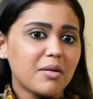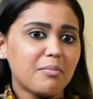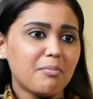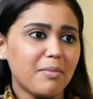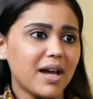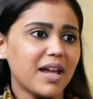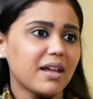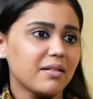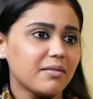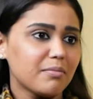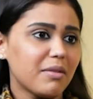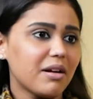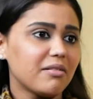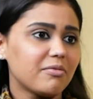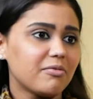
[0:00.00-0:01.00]
my
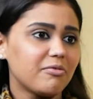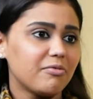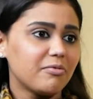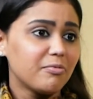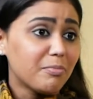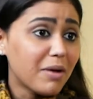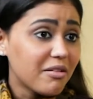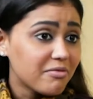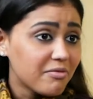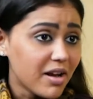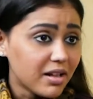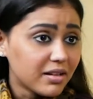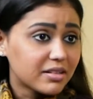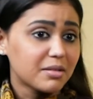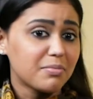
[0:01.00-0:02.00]

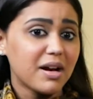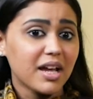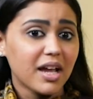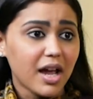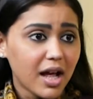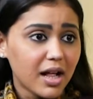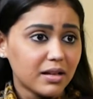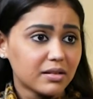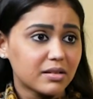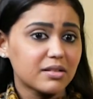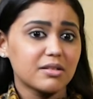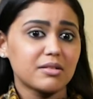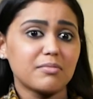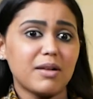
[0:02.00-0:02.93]
wealth, my health,